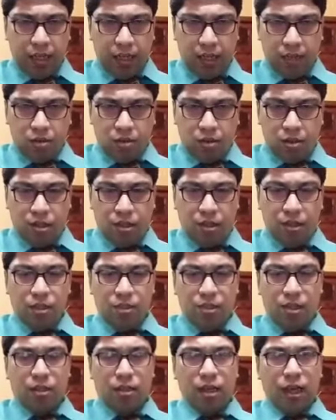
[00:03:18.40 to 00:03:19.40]

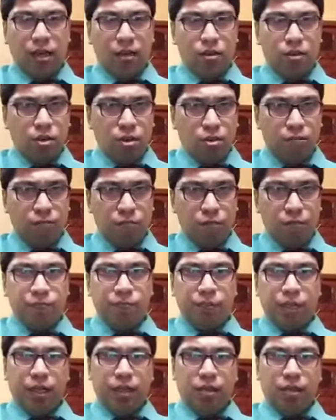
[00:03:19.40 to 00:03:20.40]
conditions are turned off
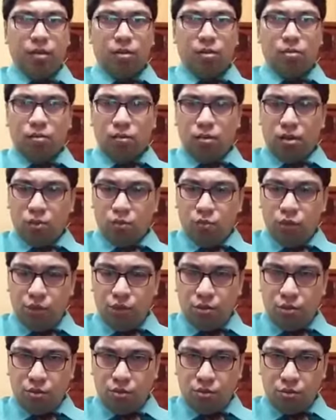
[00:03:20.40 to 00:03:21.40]
and the
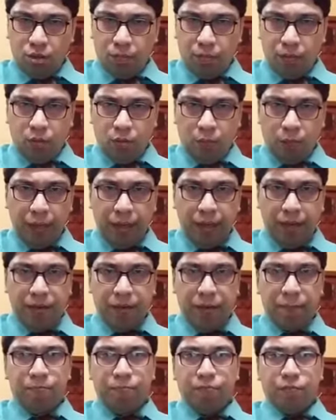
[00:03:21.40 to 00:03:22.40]
windows will be
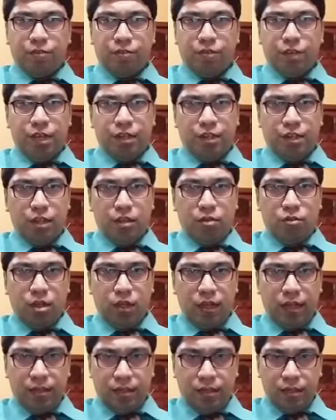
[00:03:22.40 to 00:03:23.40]
opened. Fresh air will
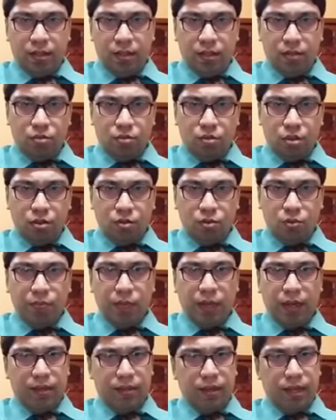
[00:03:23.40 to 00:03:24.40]
enter into the room,
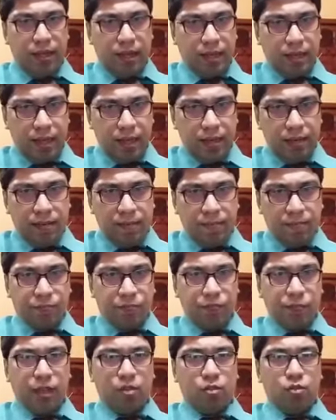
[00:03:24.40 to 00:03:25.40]
and then again
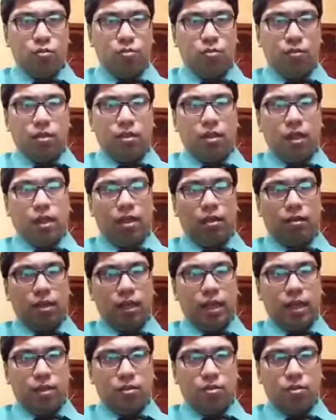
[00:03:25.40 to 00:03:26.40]
the
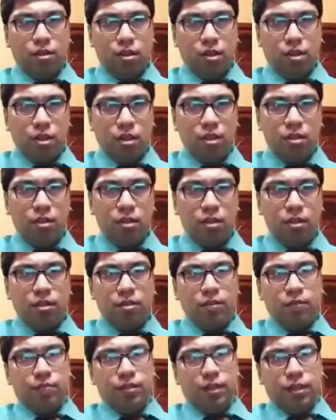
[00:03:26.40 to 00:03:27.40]
air
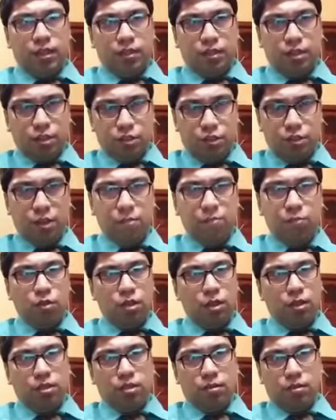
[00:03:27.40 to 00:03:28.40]
conditioning system
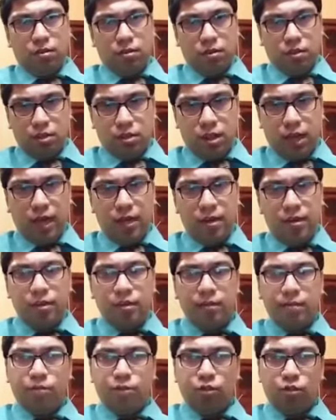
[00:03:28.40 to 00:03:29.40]
will start
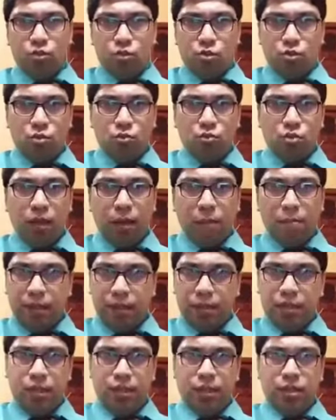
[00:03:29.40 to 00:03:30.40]
to soothe the
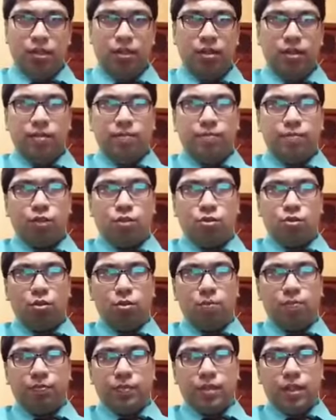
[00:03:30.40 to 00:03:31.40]
patient.
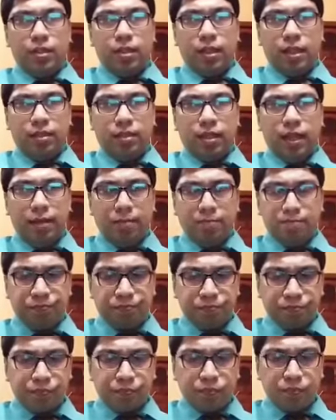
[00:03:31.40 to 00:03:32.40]
So these are
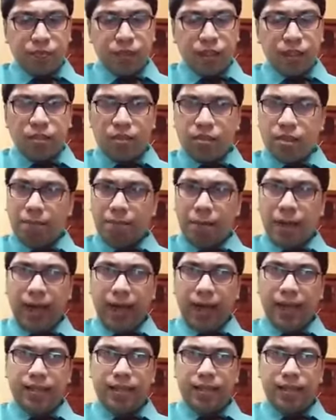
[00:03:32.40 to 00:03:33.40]
some
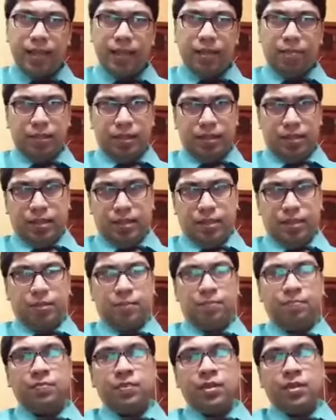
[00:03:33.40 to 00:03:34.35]
hygienic measures.